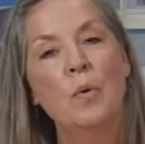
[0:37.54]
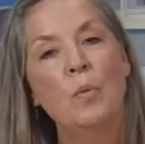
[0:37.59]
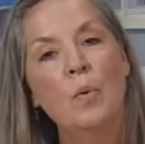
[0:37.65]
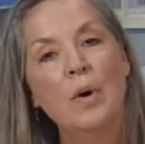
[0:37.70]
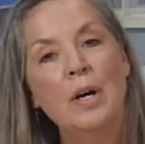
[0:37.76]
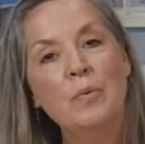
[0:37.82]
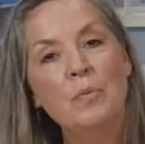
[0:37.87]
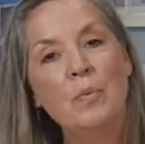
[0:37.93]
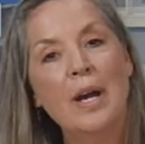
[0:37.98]

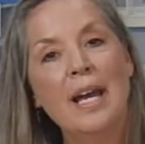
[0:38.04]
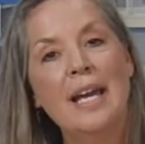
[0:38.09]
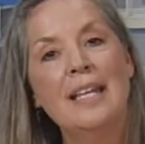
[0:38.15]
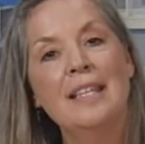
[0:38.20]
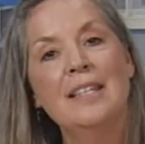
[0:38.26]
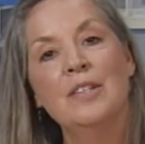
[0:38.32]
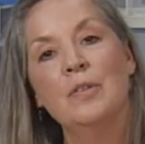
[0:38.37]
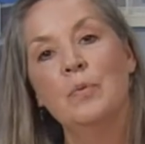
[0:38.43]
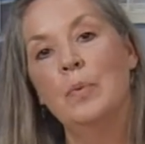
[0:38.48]
One
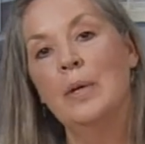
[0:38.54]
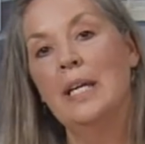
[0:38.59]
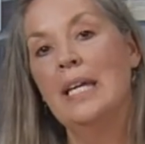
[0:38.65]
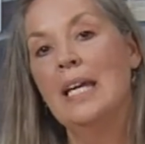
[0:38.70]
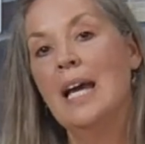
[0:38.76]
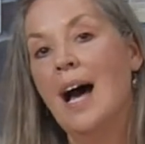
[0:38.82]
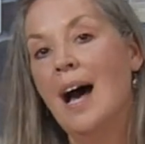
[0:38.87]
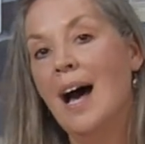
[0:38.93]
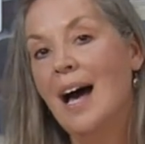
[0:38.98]
way that
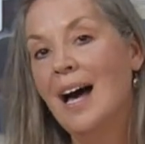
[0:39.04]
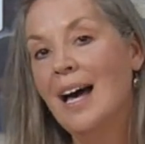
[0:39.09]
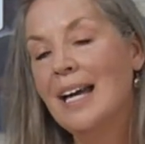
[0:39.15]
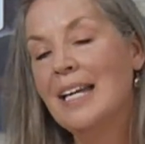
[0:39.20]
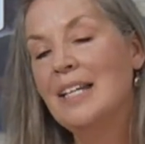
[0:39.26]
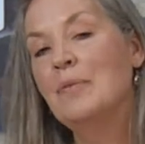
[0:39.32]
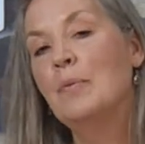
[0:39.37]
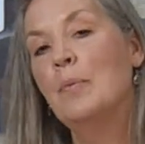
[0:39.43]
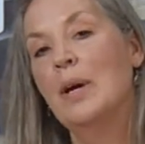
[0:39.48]
we
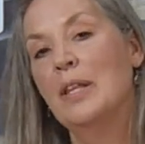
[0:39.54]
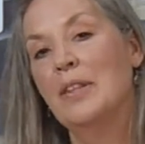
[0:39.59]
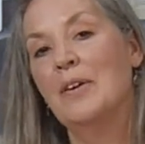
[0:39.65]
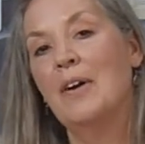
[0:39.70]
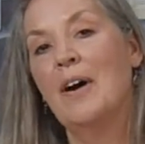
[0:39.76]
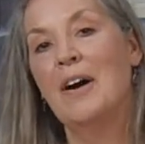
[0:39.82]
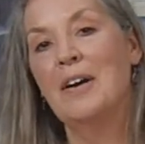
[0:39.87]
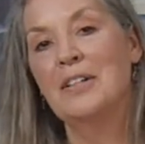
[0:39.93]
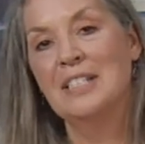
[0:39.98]
hide
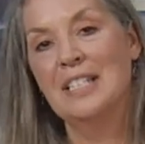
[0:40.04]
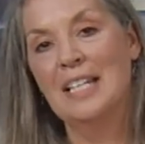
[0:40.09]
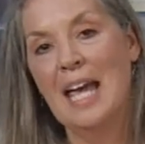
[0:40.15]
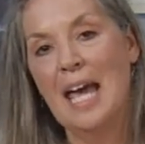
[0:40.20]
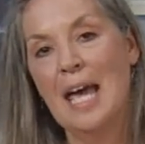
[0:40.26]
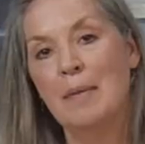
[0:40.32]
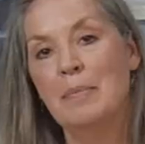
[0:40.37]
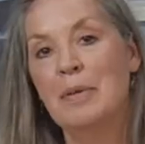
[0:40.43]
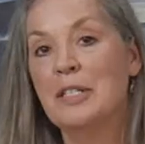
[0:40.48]
whether our
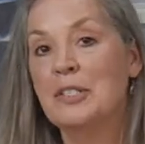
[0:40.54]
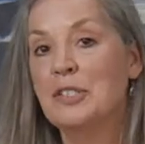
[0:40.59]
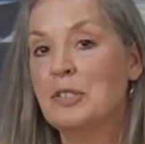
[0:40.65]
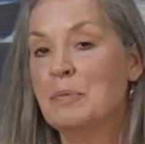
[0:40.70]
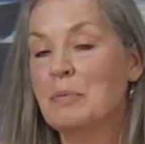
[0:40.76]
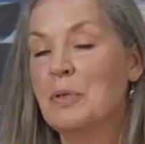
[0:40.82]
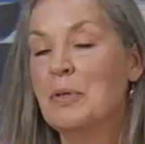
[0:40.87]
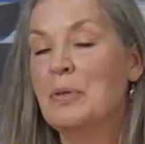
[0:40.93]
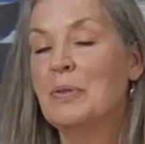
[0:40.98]
slab is
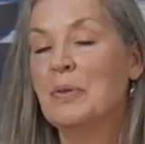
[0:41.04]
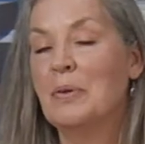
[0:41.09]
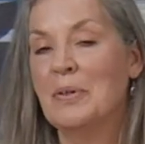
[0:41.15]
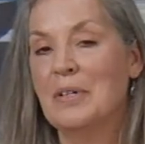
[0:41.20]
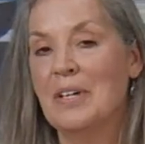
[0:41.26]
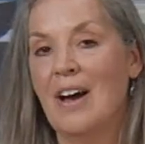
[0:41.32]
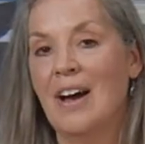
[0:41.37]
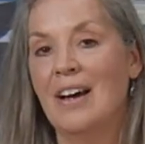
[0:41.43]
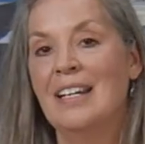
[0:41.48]
smooth
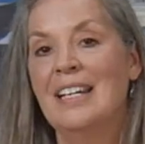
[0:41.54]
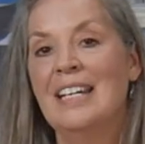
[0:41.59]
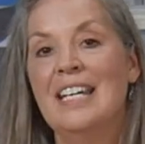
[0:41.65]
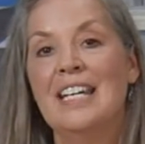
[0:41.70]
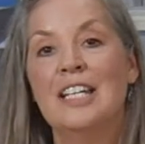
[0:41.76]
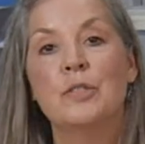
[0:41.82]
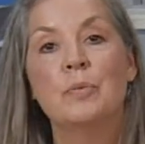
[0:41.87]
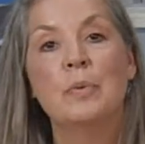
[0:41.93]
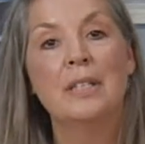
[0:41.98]
or not
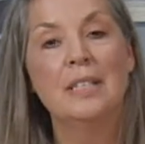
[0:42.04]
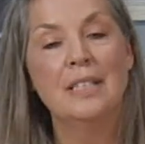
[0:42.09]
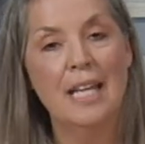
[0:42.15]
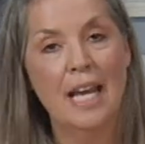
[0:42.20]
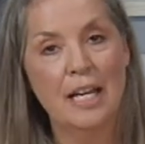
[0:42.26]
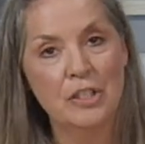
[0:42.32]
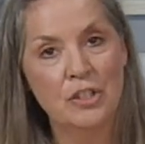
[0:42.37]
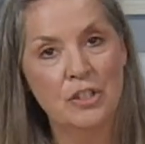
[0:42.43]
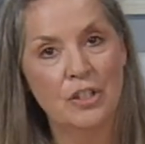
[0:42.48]
is with
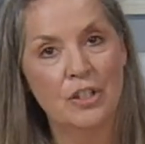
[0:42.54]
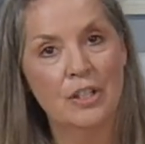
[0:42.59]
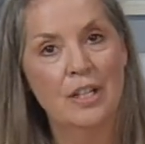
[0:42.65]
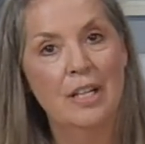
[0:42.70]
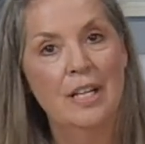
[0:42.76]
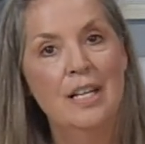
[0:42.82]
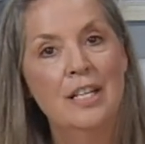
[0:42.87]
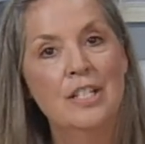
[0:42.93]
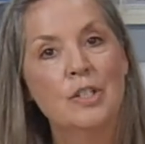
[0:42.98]
texture.
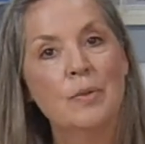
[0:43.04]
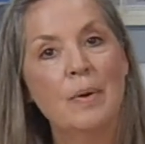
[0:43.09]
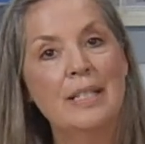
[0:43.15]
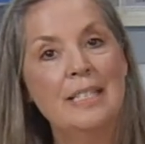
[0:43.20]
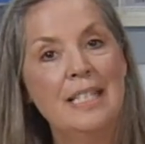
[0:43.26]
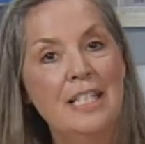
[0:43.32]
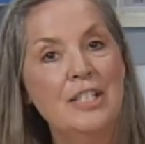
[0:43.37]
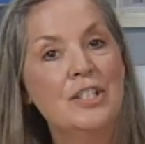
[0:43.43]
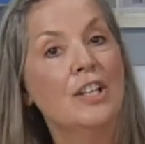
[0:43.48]
So
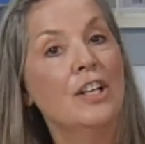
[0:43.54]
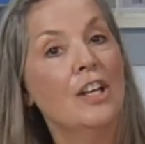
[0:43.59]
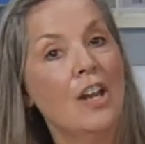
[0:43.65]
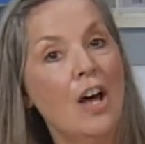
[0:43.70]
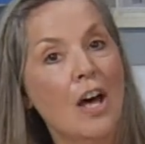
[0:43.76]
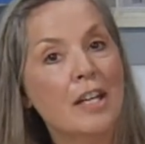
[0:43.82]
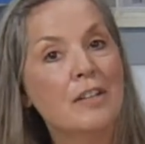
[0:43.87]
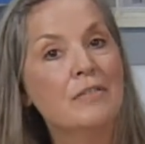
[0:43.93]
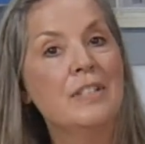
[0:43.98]
I teach a
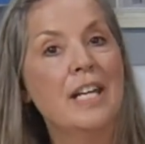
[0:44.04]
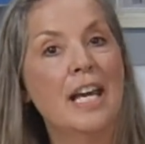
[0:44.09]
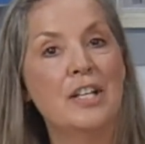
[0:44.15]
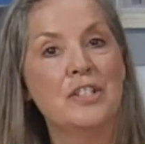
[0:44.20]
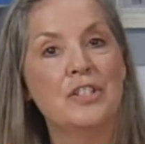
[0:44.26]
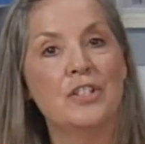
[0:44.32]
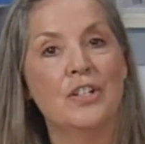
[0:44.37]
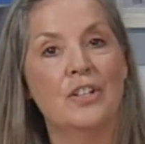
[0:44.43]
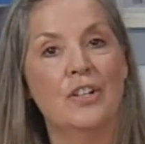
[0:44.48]
lot of
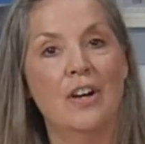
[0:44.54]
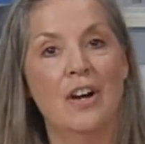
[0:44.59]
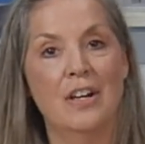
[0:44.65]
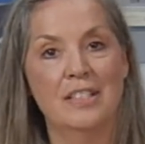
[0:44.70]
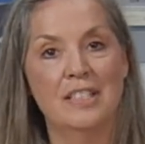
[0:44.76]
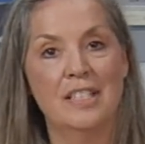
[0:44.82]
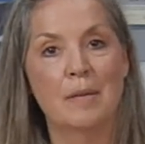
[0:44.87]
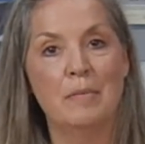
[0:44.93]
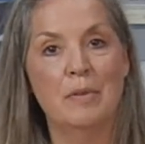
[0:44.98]
texture
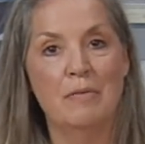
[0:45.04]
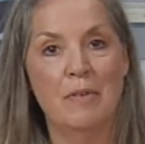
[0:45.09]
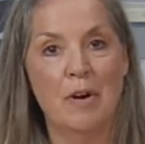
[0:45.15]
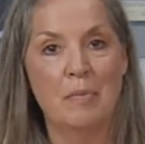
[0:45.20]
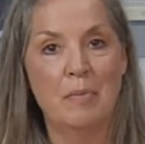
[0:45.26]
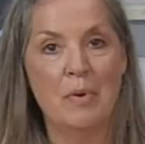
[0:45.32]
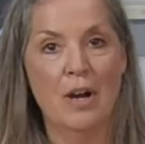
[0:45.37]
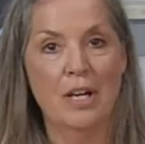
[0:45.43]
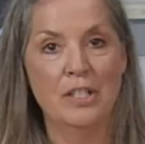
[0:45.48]
on some of
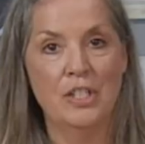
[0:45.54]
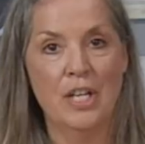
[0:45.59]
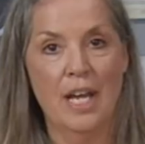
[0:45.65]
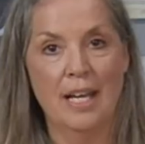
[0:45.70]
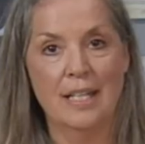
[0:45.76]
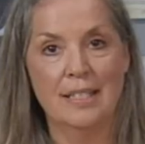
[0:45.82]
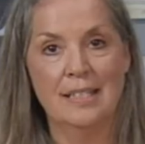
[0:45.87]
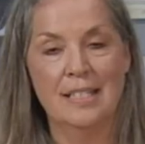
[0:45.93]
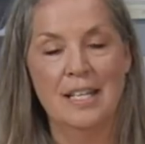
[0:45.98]
our
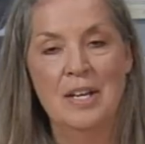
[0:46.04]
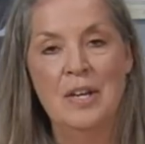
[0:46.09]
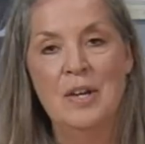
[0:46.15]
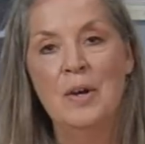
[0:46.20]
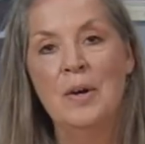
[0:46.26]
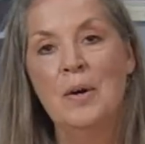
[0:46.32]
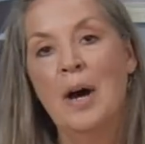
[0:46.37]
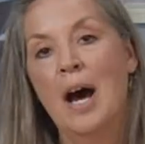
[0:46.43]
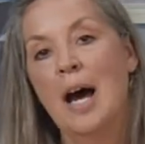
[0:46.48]
projects.
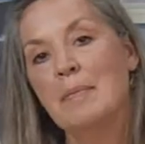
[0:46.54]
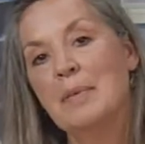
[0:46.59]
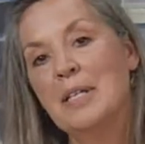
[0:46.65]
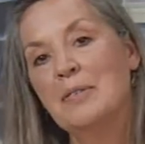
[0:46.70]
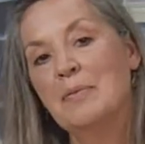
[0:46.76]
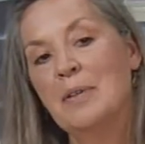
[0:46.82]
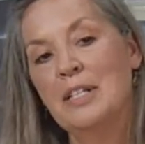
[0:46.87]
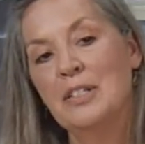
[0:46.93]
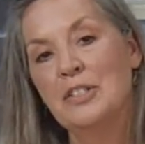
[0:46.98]
I'm
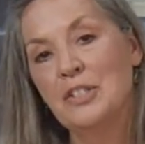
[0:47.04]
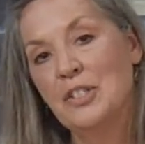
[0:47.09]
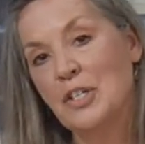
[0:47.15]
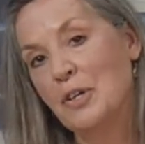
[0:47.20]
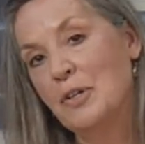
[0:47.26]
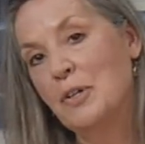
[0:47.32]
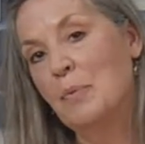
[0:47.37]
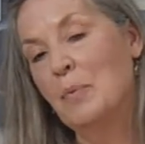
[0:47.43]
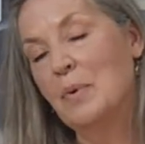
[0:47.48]
getting ready to
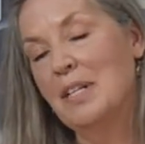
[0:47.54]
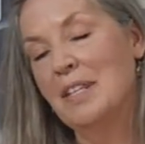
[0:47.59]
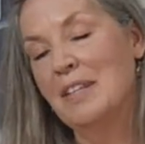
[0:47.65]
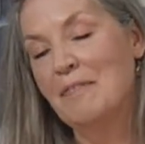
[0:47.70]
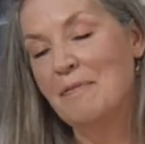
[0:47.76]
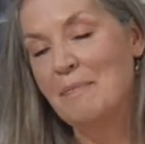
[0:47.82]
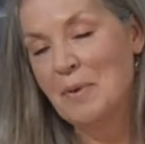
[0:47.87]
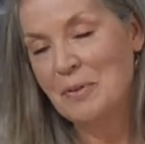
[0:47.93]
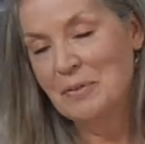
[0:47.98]
show you one of
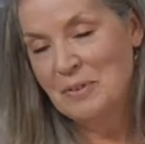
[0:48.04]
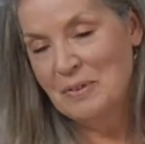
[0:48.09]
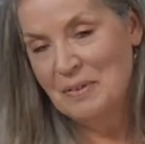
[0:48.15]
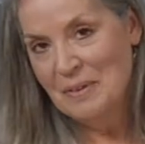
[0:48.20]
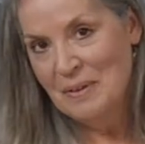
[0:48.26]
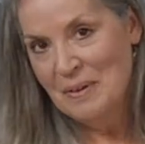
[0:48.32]
the most